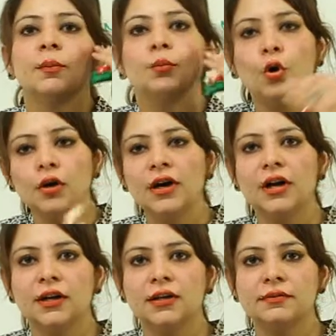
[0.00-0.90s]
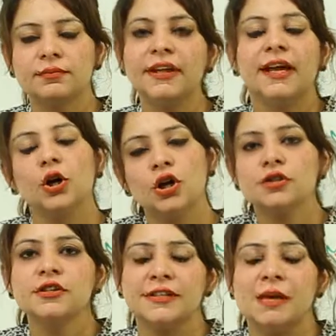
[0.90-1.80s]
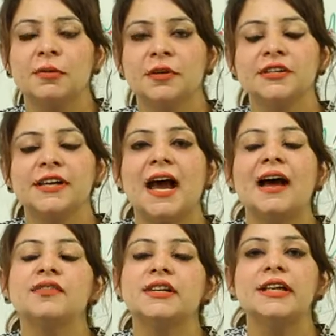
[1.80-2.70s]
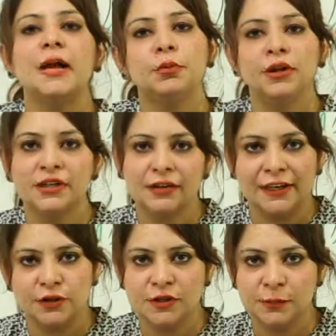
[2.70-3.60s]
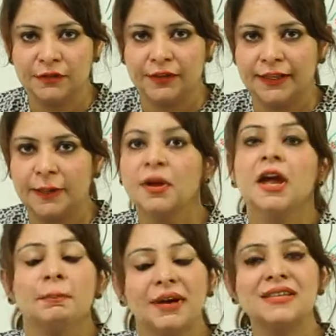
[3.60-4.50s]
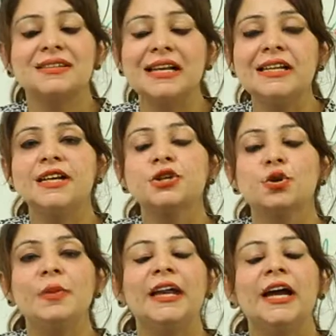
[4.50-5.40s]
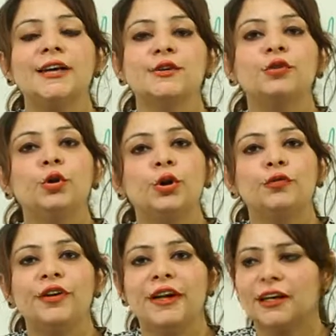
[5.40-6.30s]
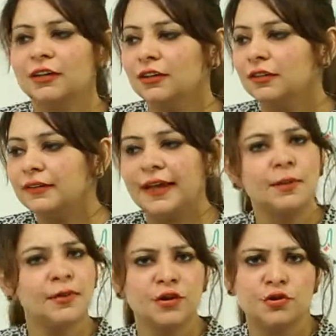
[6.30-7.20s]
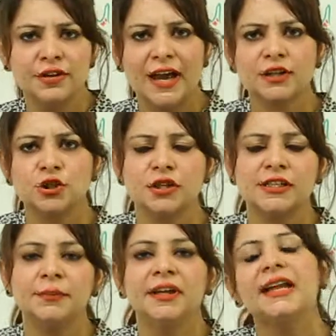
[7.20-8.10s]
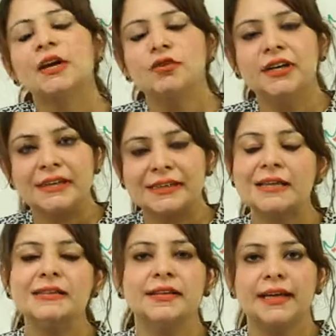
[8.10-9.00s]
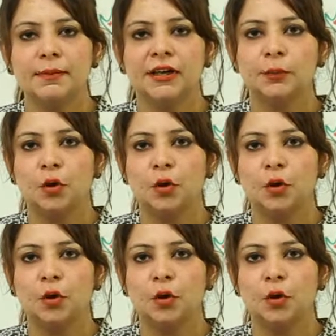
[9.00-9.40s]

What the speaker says: more, they are also stable because they have the dipole interactions between them. But still they show many kind of nucleophilic elimination reaction or something that we'll discuss in the chemical